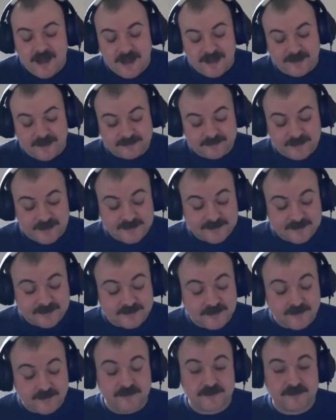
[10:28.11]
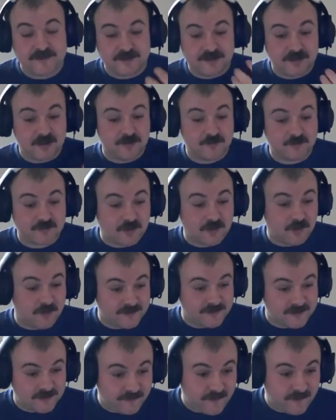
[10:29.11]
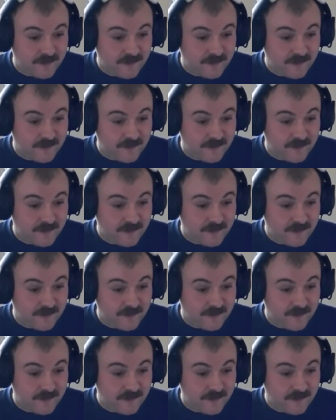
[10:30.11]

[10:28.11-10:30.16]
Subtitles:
And SSF is the social sciences